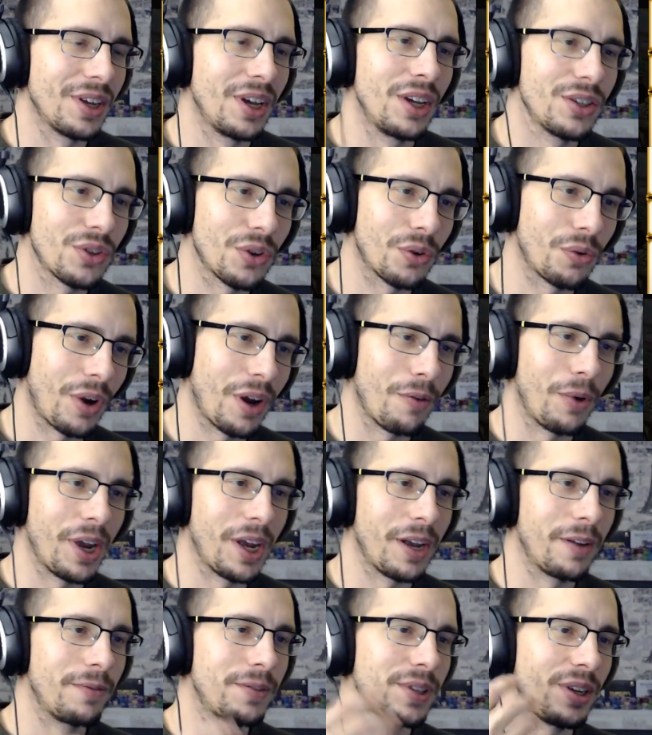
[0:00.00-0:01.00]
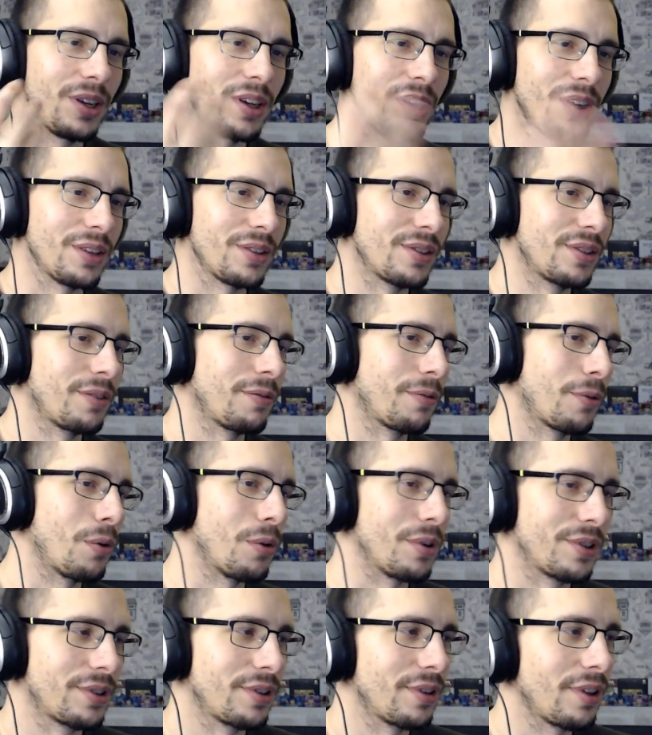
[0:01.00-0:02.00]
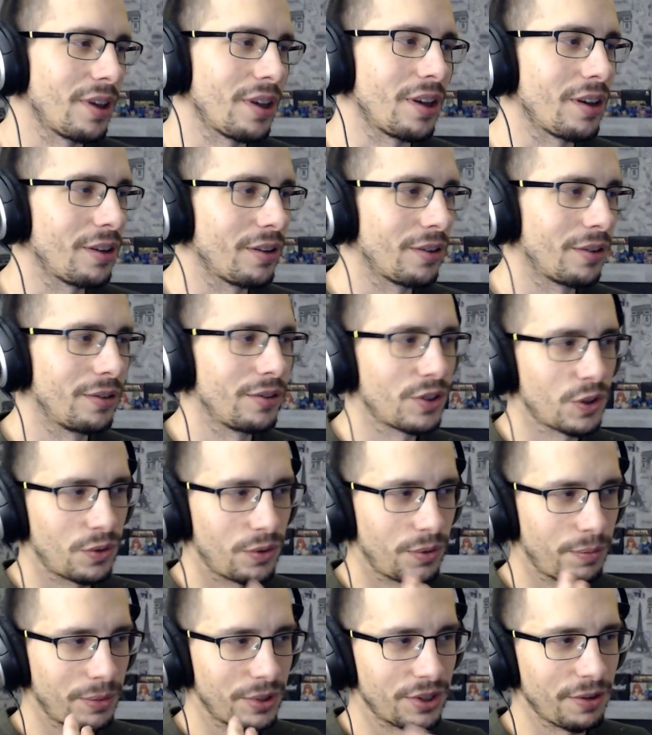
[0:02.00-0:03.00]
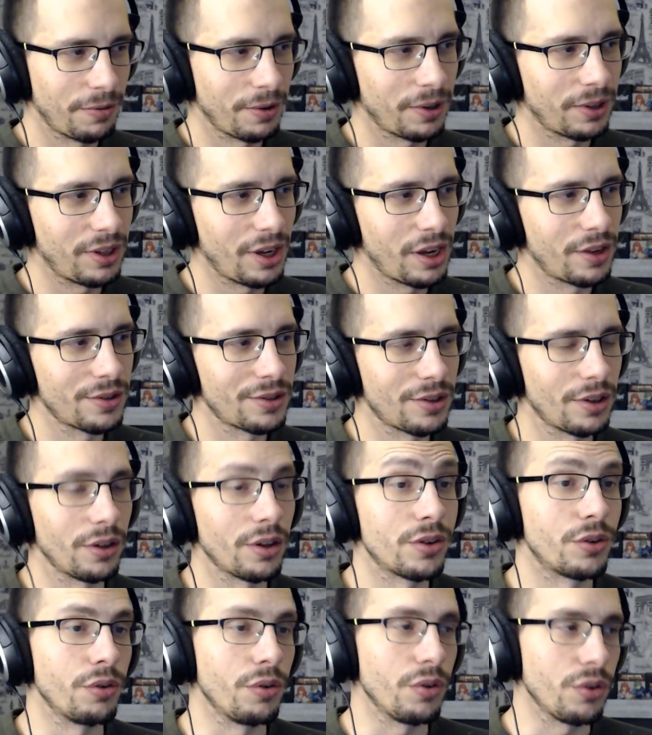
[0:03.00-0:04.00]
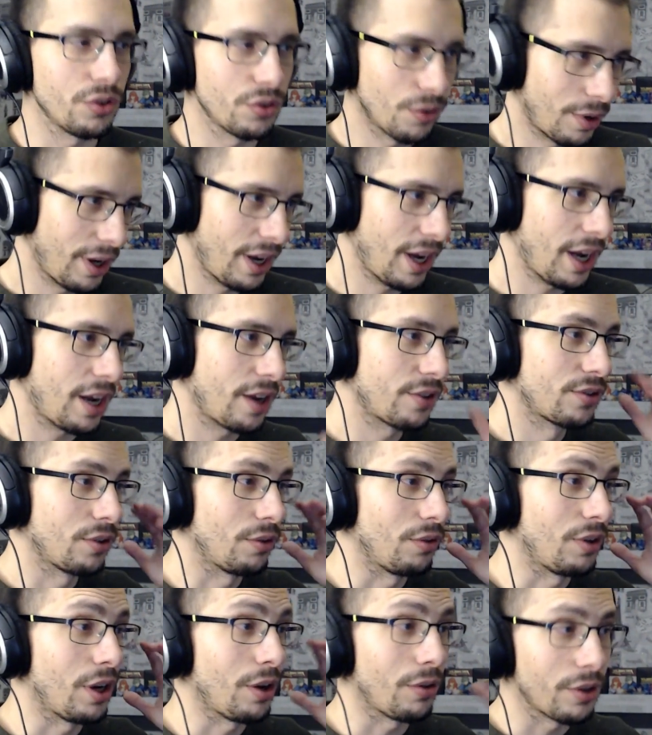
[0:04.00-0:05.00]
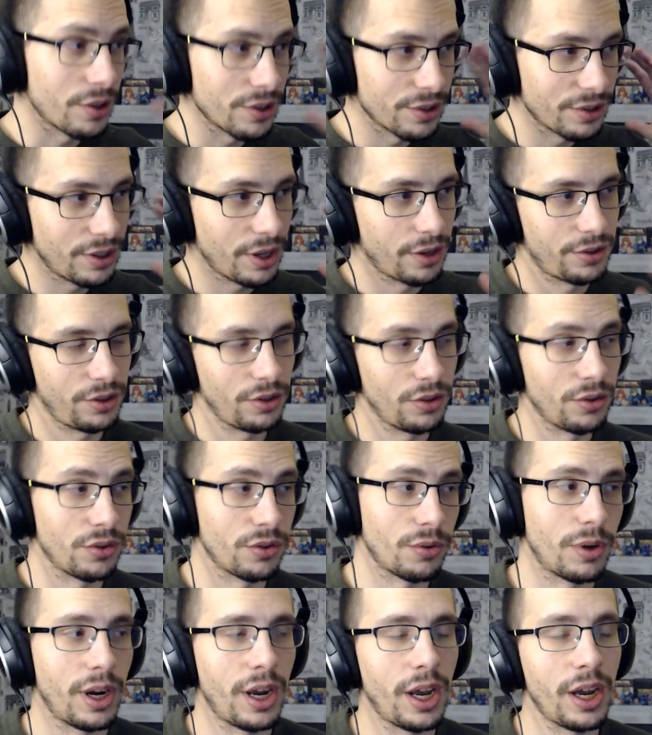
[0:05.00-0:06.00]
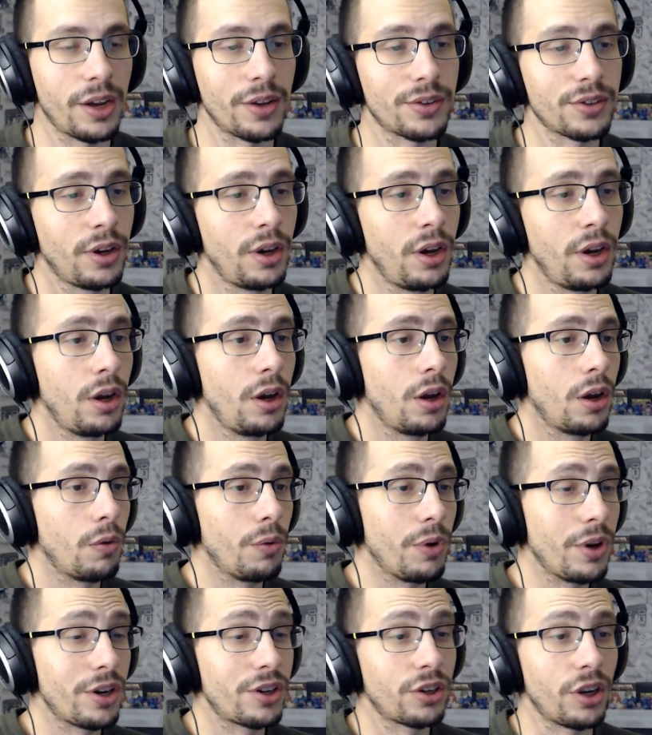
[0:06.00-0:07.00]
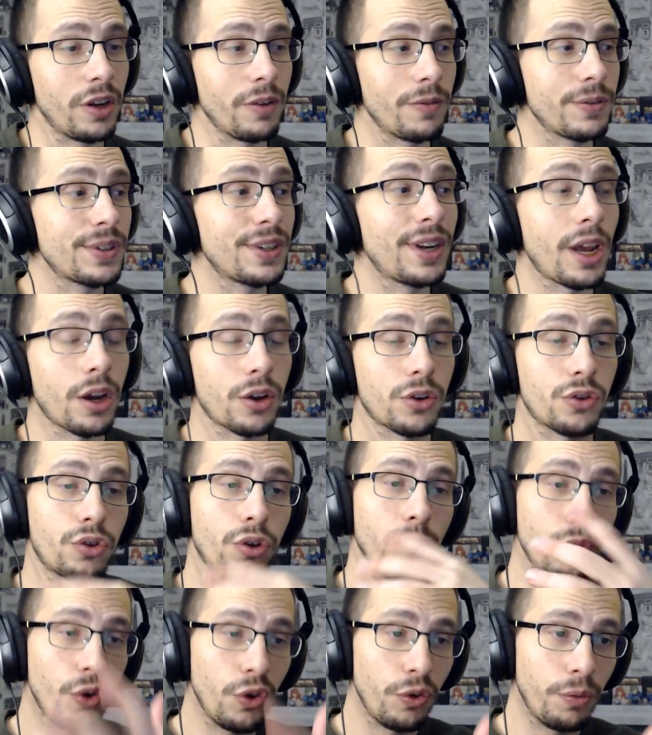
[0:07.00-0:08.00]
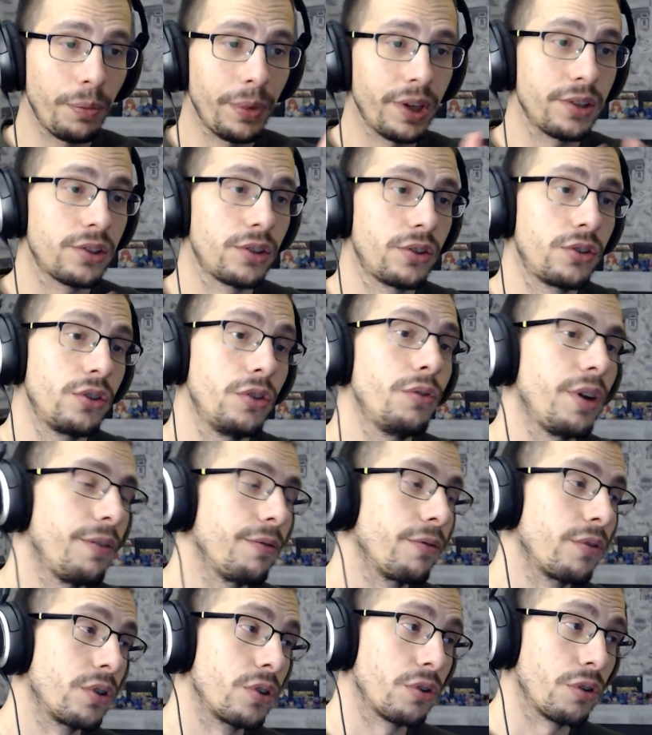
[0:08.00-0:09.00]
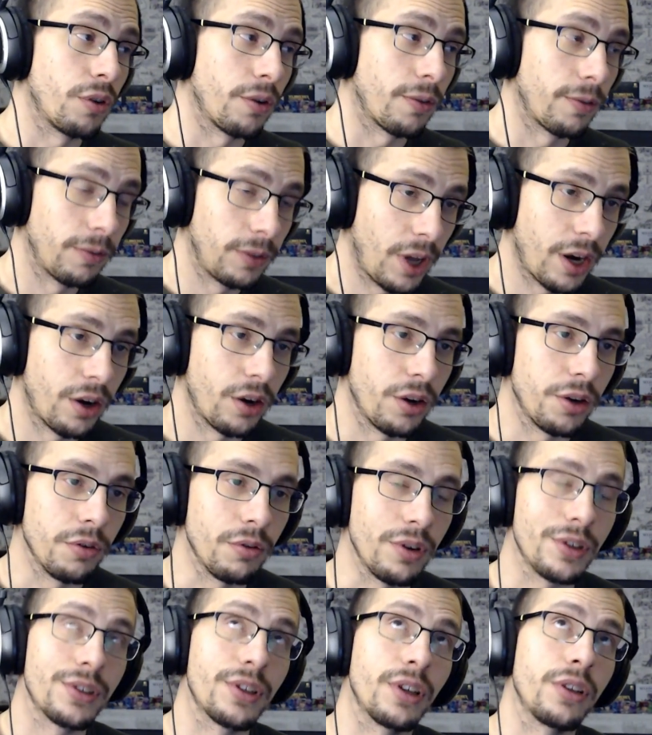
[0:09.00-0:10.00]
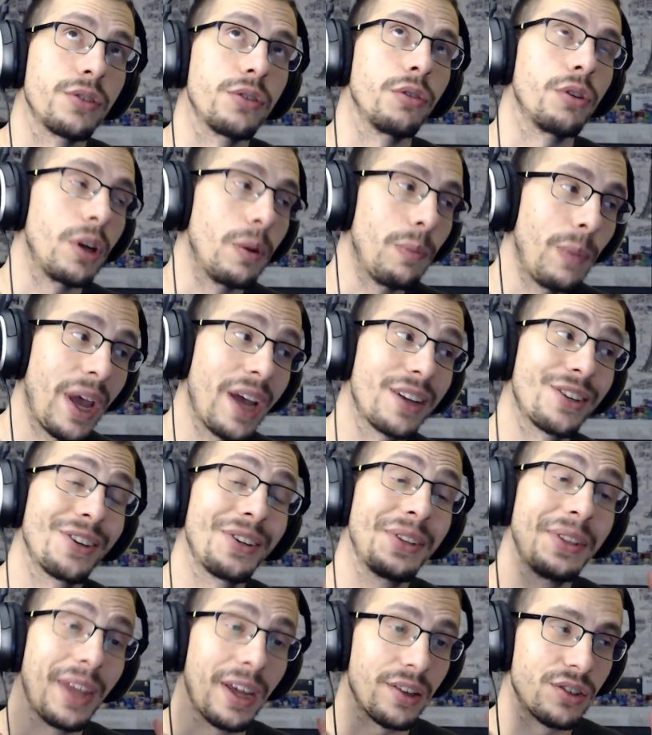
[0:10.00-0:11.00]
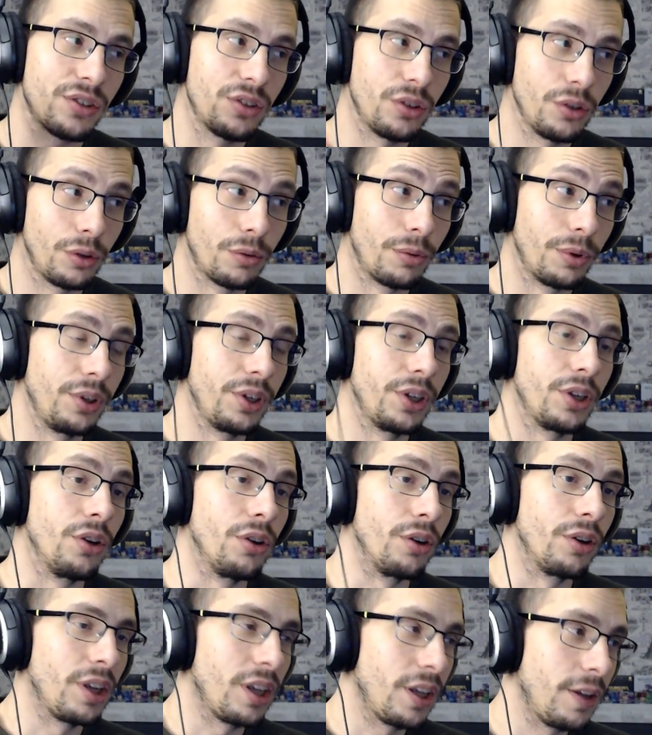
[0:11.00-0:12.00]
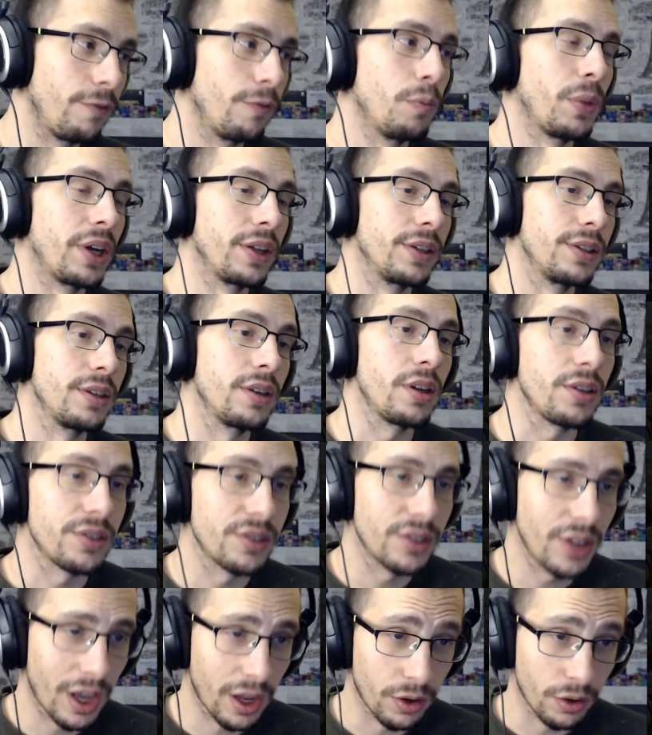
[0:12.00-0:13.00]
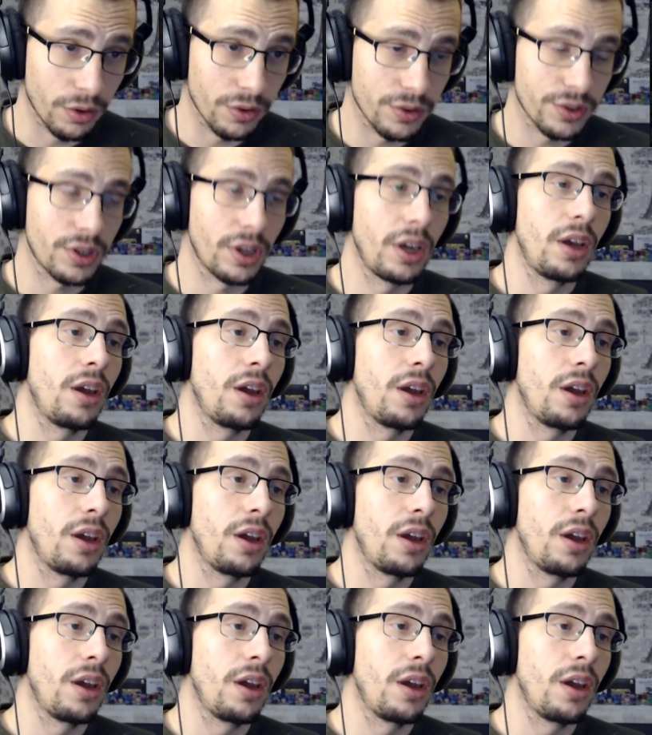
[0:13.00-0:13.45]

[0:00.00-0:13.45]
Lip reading: So Grey Waves is, of course, the specific dance Legendary Azura has, so now this dancing Azura has, which gives an extra movement to infantry or flyer units. As you can imagine, that's still really good, even by today's standards.